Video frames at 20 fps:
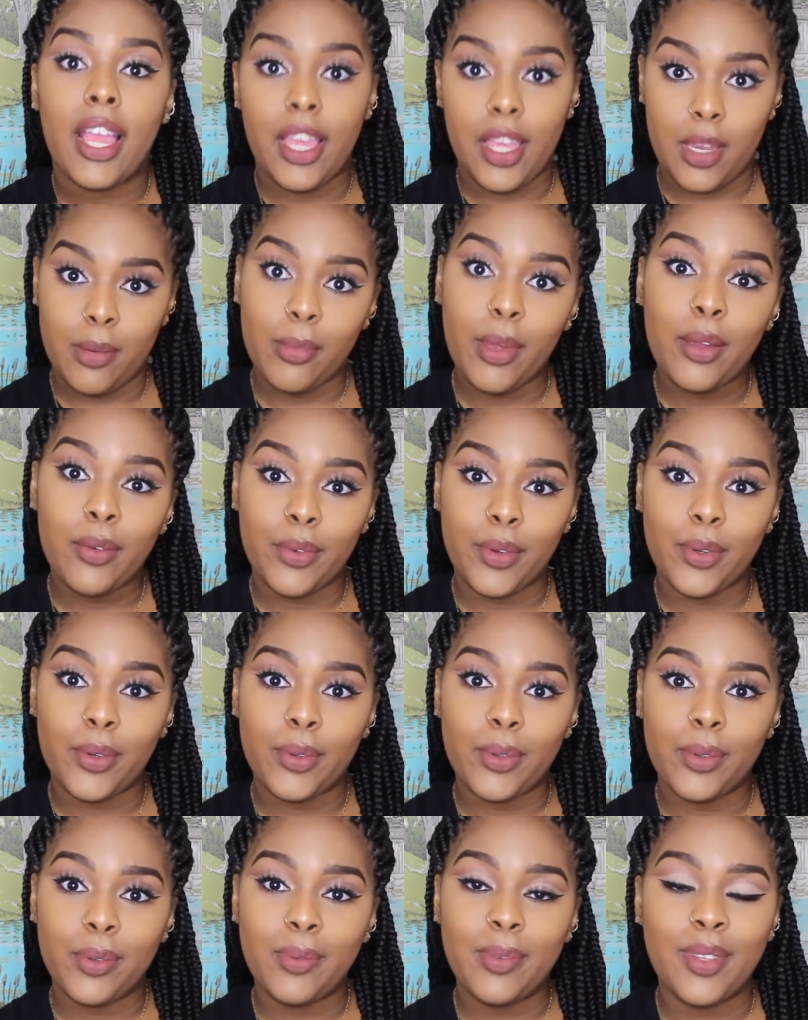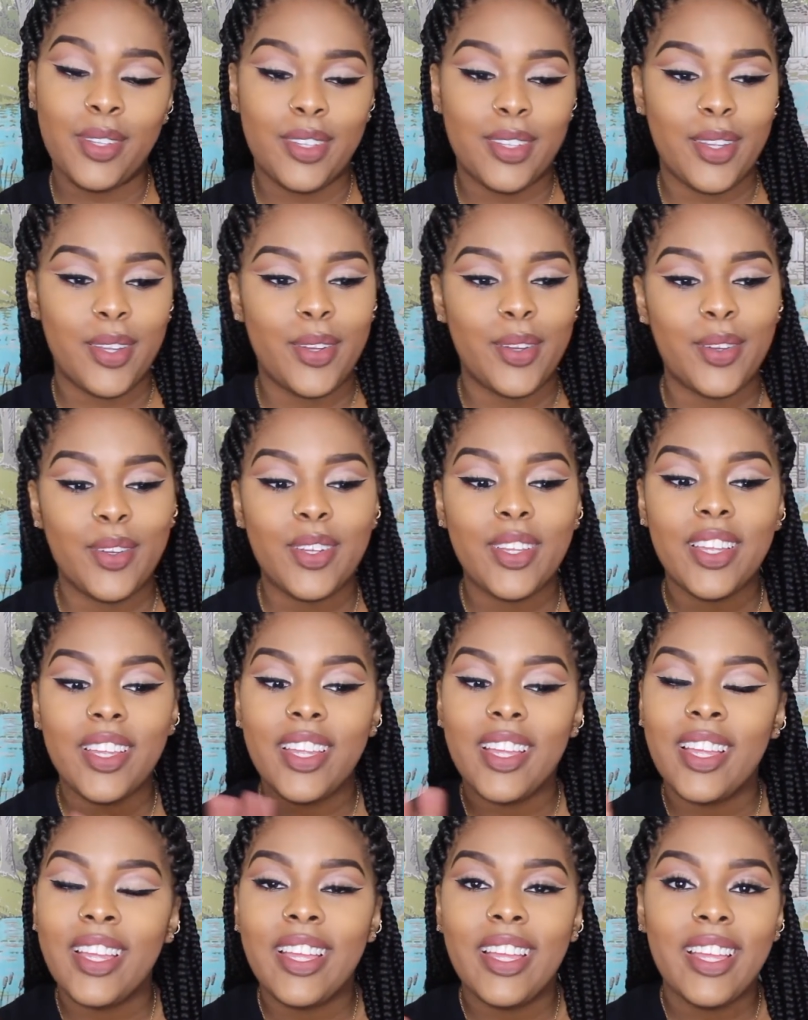in my room. So
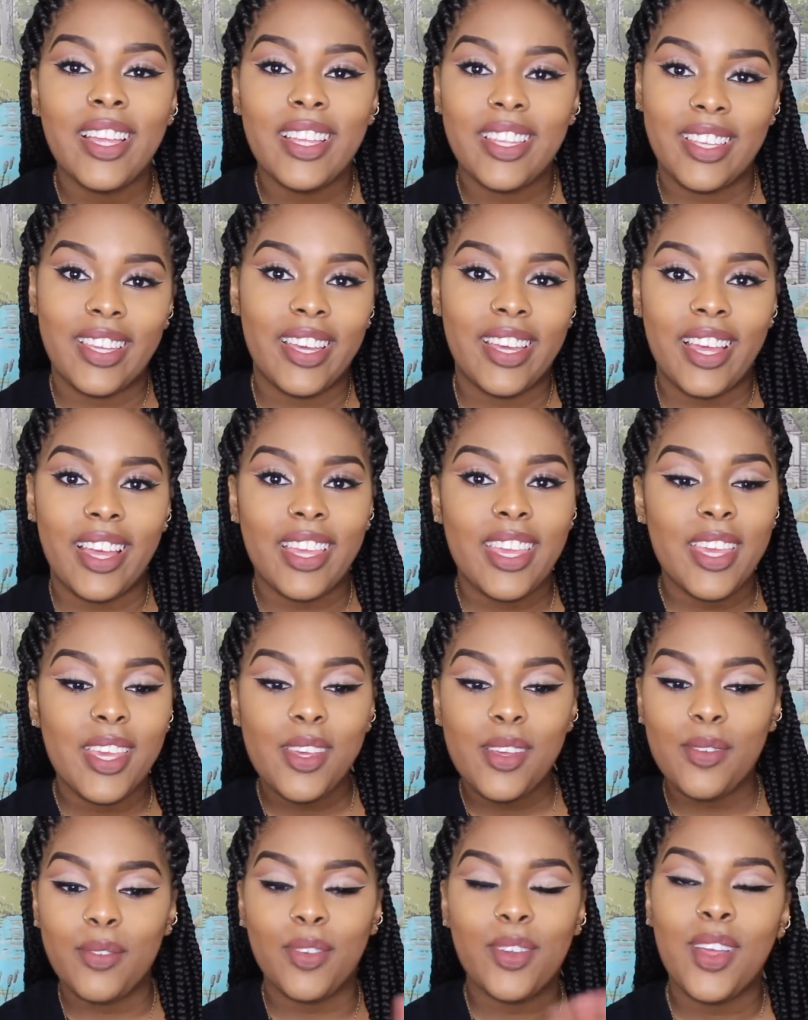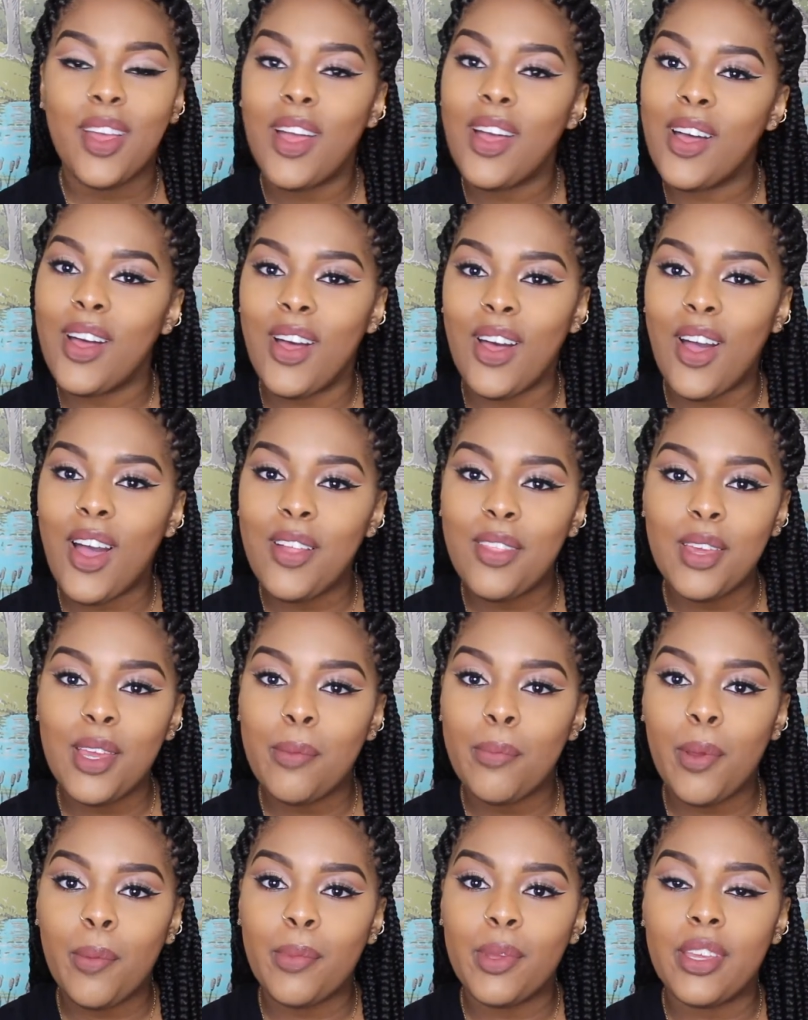yeah, I keep all that
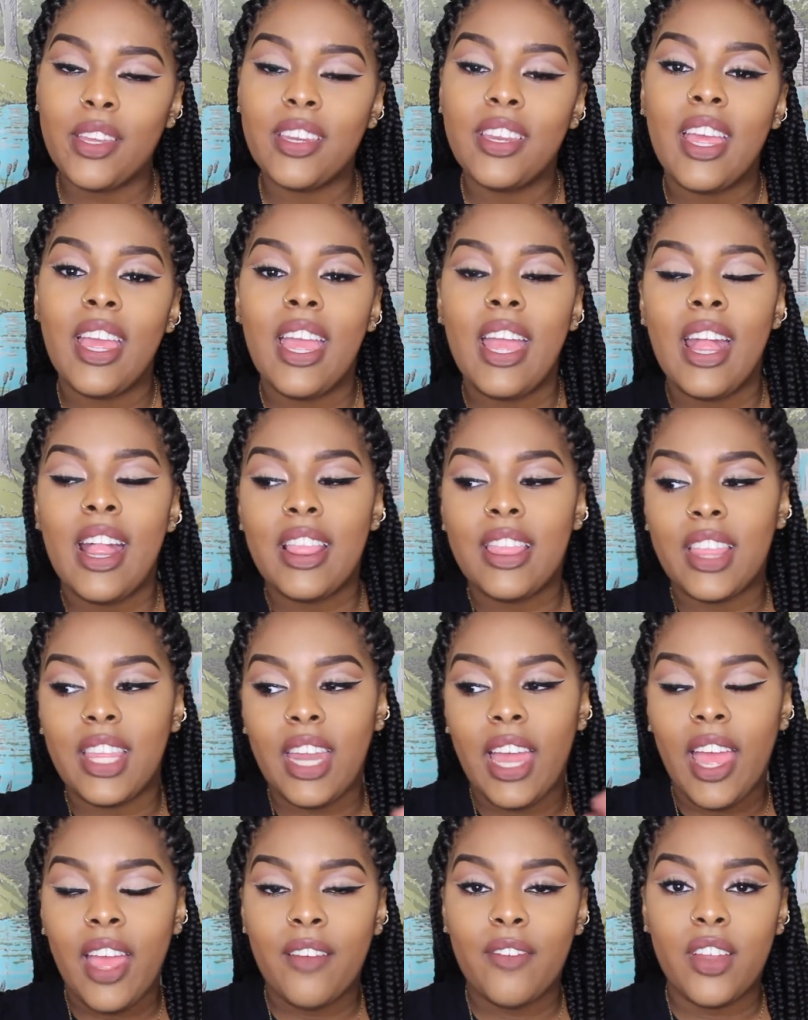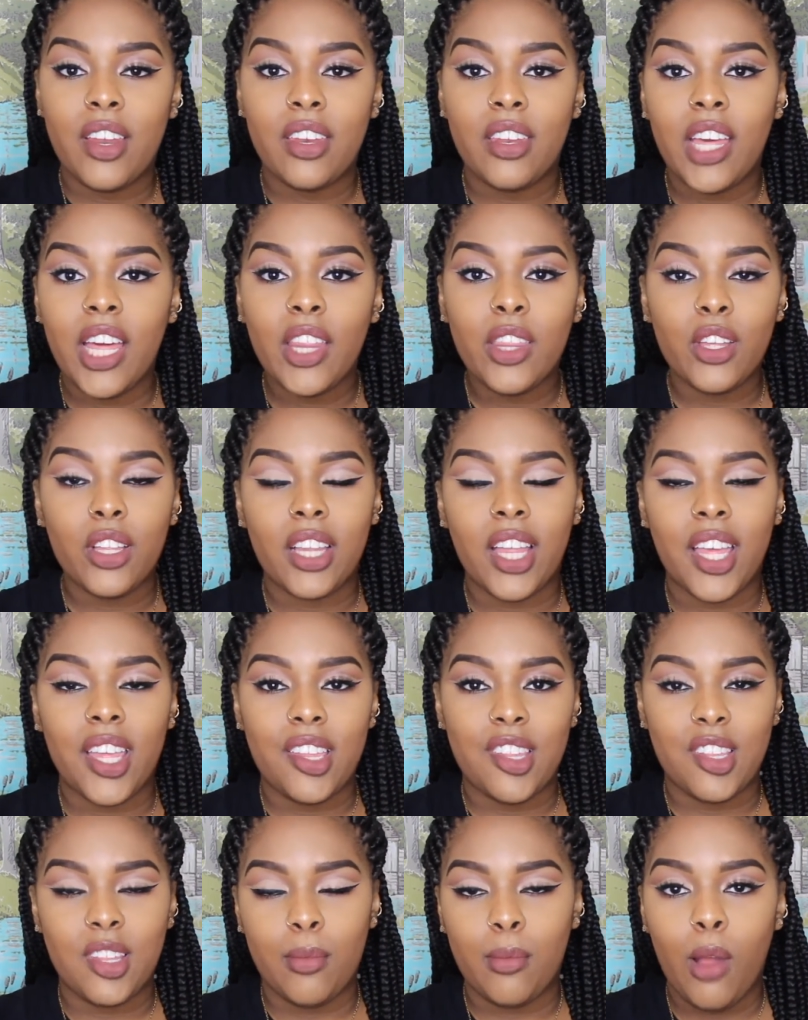in my bin. Then I have another
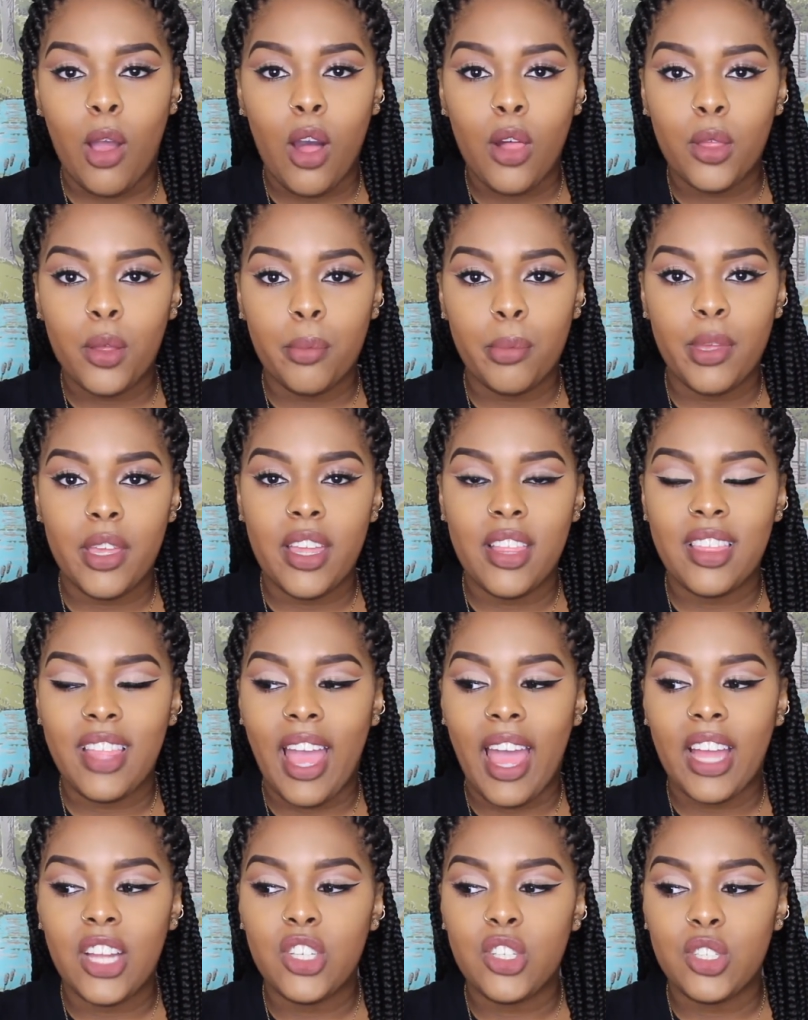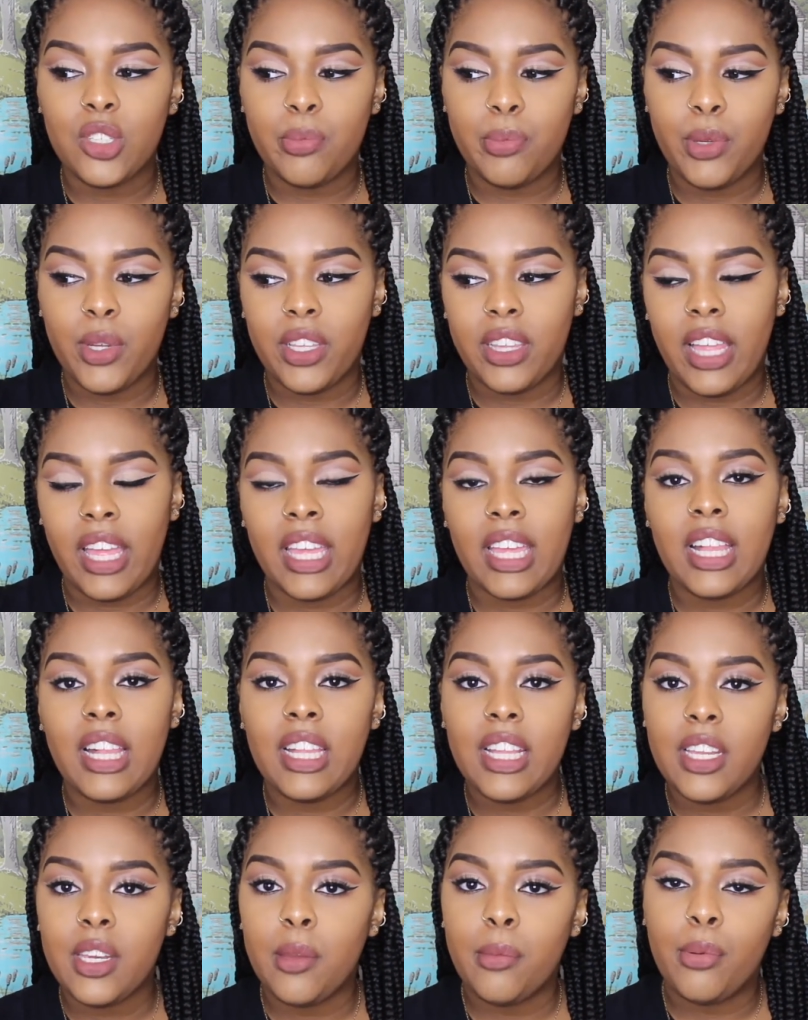like smaller bin that I just put like
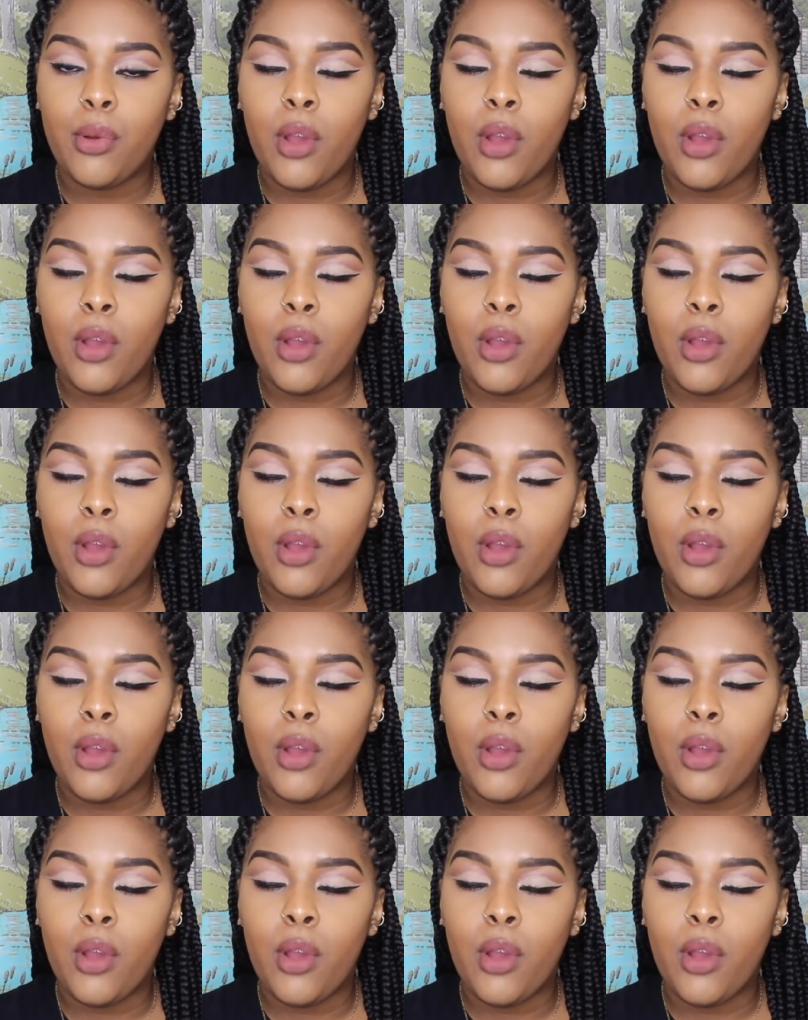cleaning